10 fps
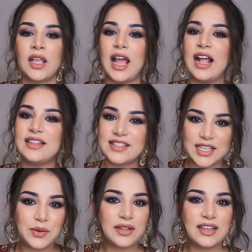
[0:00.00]
I'll
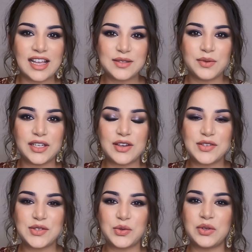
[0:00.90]
see you in the next
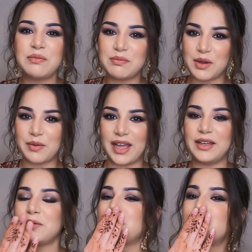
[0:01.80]
video. Bye
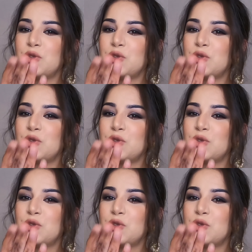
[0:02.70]
bye.